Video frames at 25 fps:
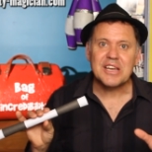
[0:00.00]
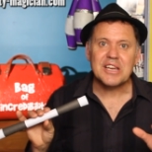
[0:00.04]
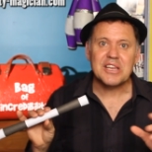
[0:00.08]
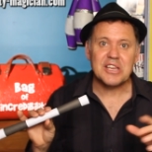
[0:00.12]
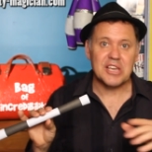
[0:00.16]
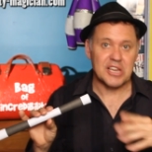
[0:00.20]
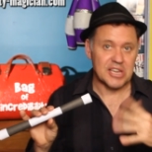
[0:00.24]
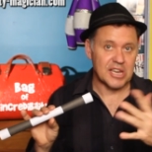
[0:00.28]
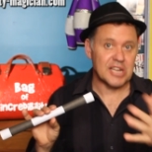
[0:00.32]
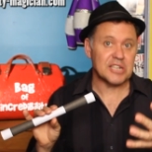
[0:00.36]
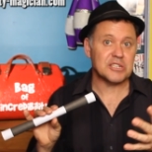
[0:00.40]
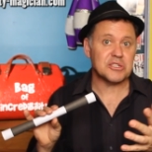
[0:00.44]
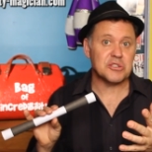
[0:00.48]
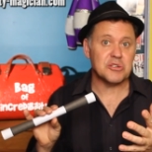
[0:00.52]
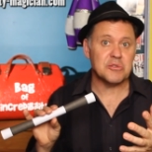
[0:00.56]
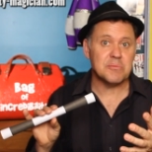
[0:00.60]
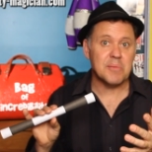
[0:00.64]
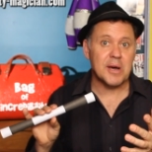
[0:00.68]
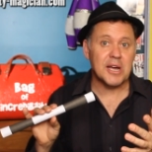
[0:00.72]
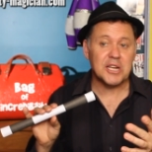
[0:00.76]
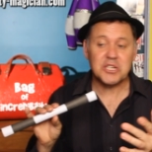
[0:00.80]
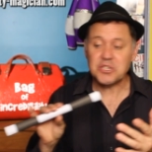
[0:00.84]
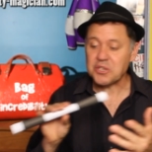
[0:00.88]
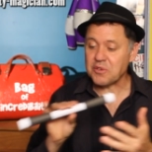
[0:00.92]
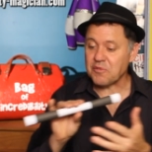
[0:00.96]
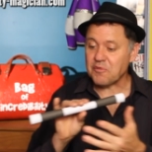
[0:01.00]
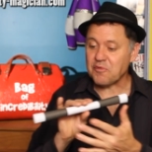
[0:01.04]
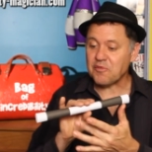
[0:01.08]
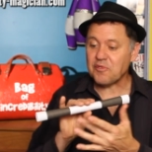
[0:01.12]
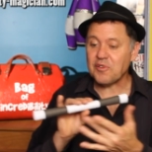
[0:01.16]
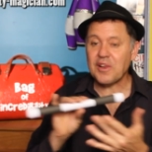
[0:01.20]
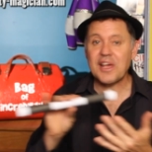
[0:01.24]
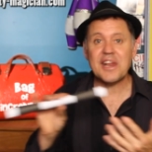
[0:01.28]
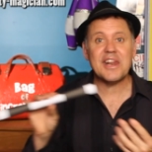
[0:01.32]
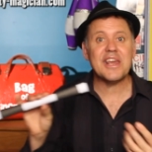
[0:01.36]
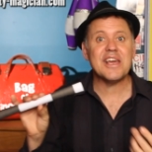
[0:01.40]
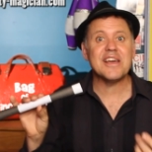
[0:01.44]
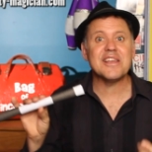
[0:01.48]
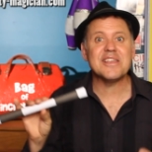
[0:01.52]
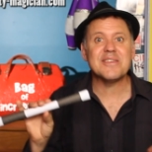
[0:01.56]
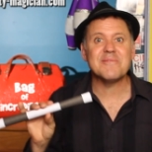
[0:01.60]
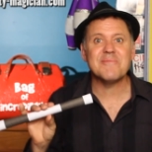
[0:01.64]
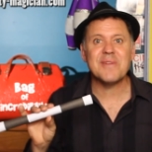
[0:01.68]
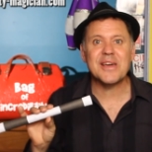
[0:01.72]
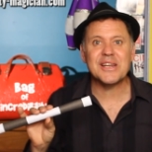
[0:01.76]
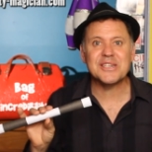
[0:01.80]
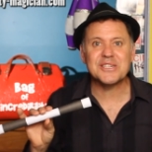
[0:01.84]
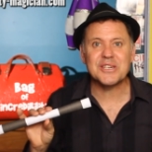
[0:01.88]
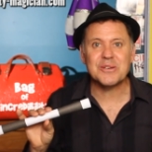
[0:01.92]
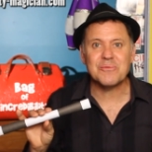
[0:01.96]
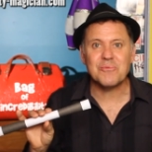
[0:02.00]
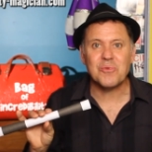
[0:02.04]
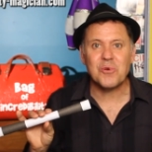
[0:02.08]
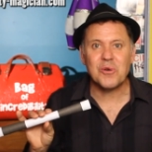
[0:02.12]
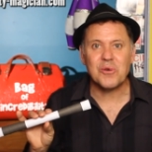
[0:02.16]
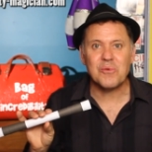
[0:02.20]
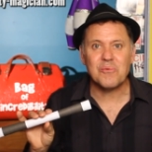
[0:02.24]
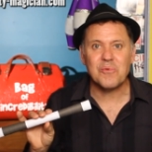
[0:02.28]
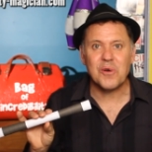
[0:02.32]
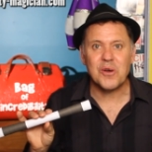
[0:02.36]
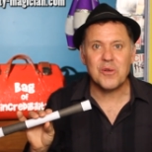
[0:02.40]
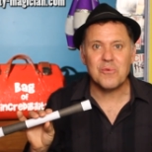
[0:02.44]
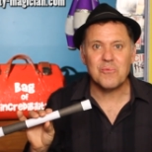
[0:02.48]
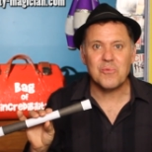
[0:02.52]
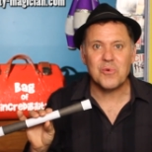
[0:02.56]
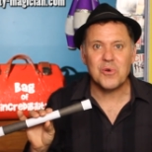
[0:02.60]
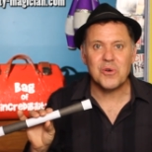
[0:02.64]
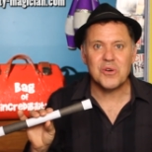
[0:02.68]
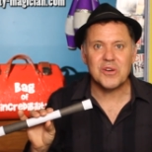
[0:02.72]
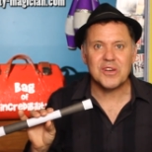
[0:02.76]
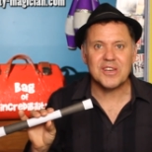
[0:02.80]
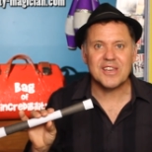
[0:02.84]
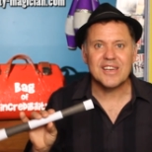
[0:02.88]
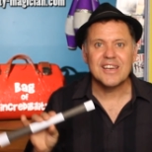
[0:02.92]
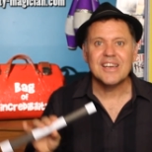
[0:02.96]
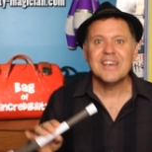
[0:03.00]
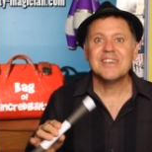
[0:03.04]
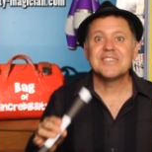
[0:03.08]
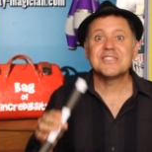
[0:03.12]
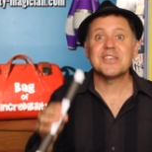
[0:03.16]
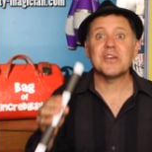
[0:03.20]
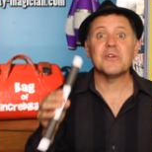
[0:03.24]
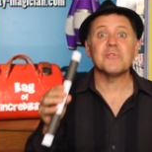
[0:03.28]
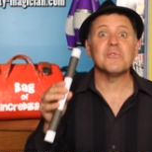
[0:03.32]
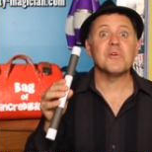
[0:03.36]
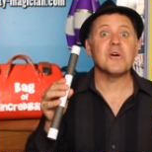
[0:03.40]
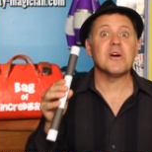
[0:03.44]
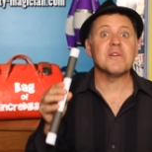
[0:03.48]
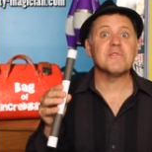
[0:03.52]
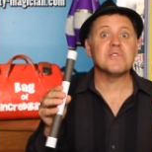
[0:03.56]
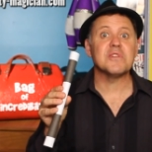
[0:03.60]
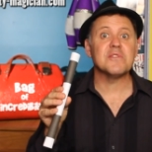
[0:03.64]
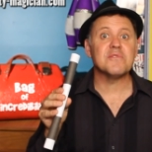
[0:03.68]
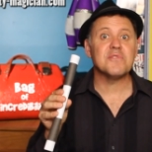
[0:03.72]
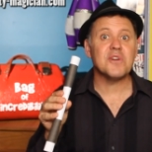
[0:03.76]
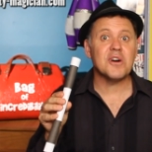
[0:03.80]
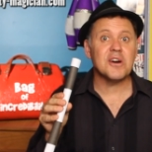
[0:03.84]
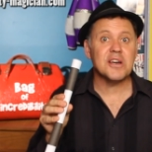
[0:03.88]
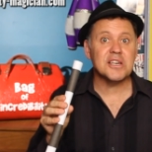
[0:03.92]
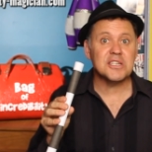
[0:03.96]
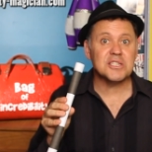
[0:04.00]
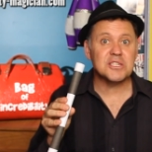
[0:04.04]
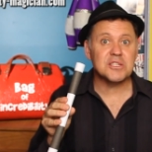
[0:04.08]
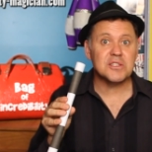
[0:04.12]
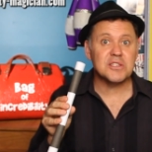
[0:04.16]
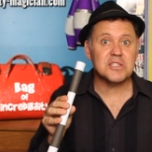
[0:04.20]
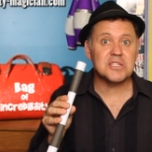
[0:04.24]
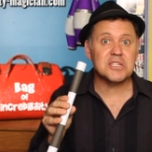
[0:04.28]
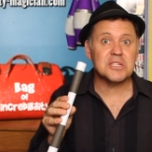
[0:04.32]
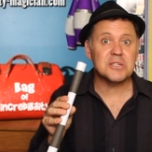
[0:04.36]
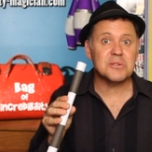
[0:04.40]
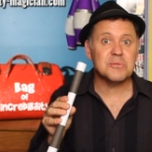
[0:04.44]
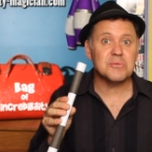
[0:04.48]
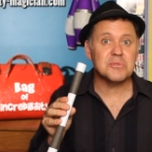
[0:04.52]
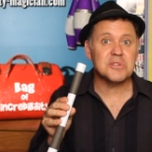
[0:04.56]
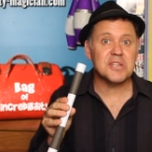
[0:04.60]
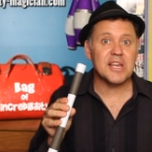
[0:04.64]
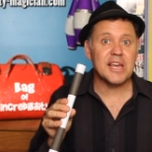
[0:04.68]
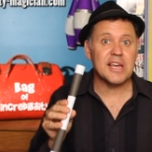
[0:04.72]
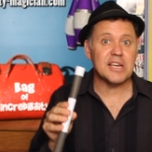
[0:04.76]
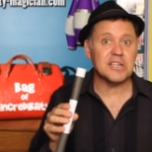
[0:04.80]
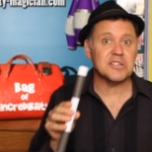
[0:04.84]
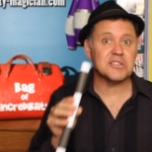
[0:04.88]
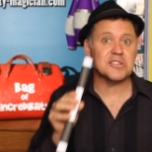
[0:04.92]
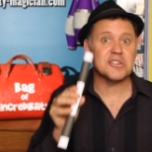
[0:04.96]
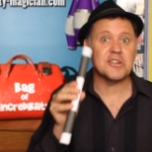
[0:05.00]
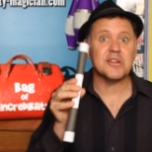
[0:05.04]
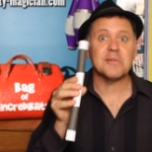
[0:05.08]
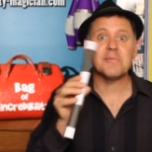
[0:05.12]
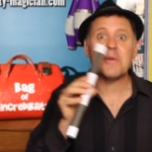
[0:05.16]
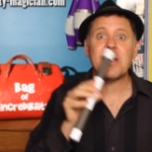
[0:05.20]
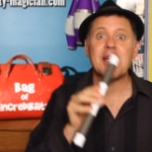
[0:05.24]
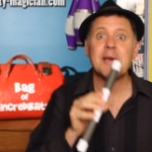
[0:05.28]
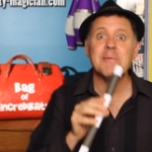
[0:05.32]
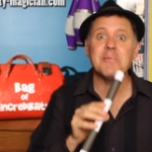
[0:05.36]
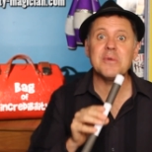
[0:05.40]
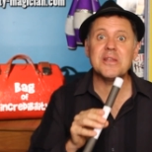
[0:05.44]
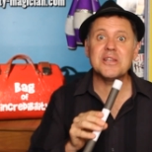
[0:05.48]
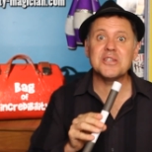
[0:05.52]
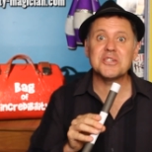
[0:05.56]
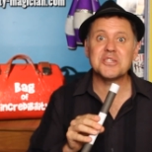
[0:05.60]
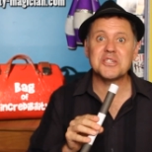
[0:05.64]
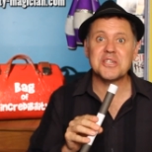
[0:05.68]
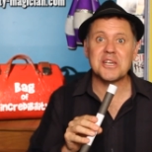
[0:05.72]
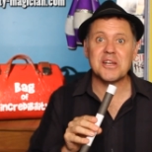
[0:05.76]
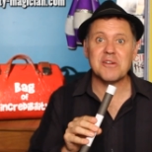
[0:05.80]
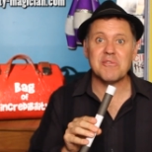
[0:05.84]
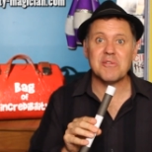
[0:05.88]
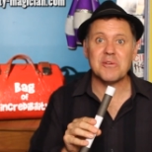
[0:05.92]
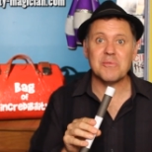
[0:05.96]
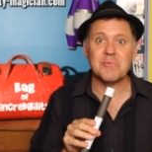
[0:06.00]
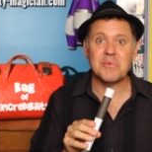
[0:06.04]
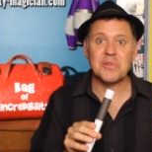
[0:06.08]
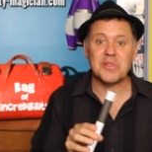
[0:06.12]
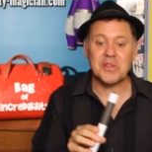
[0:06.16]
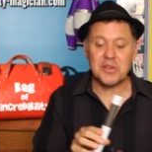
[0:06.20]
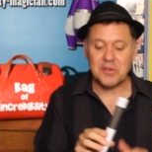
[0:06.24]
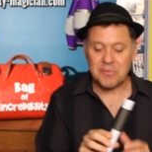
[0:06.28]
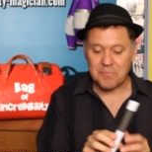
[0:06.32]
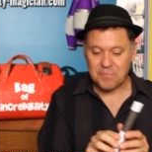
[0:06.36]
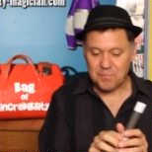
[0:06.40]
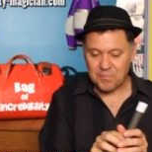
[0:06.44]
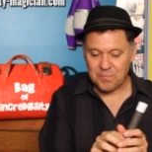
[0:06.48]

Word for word: You cut too much and flat out your magic wand won't work. So I've devised this little test and I'm happy to share it with you.